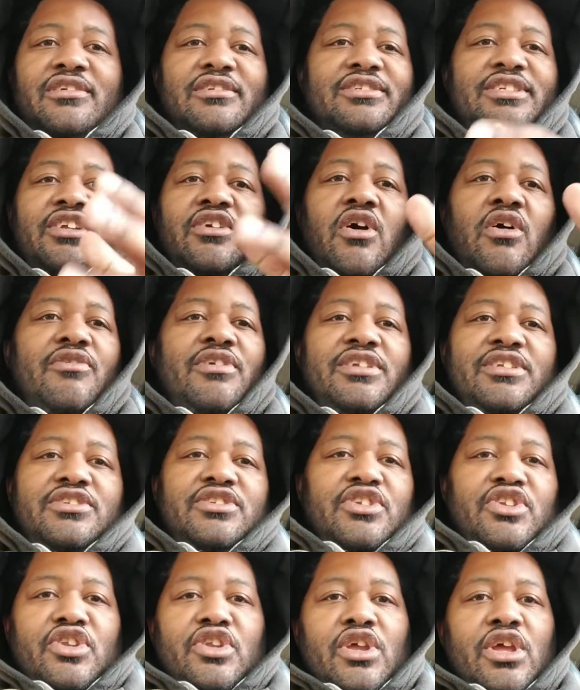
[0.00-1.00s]
Seeing all
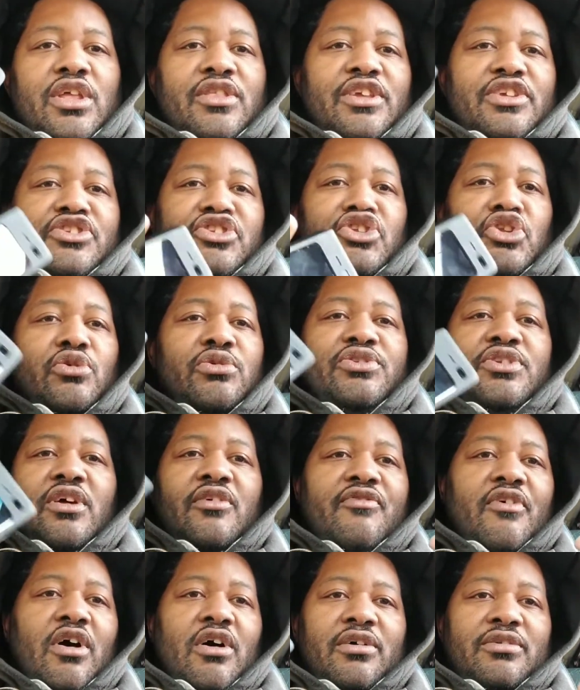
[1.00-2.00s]
this new stuff
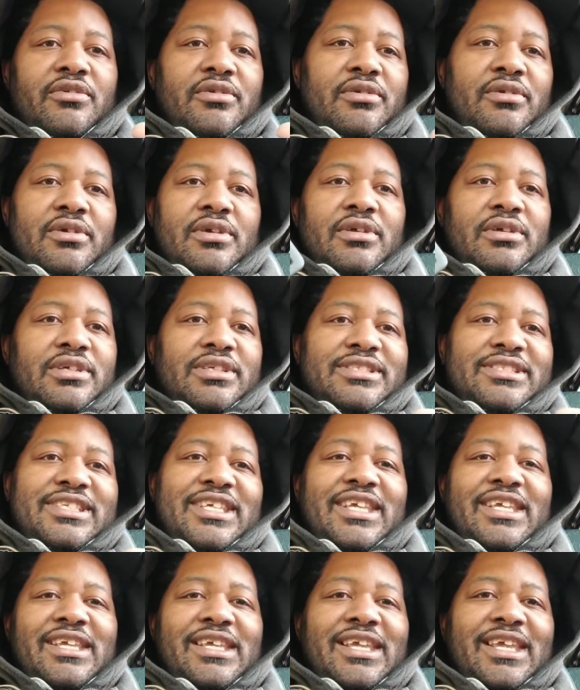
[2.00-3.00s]
on
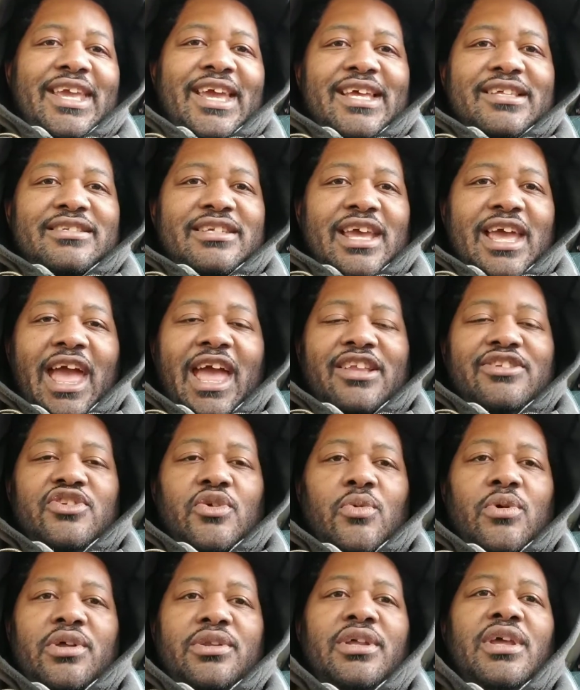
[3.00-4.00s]
CES and
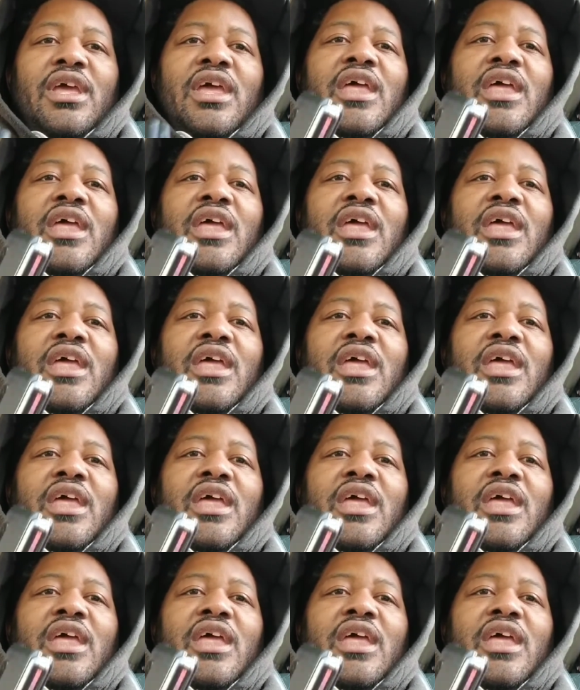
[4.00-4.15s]
so on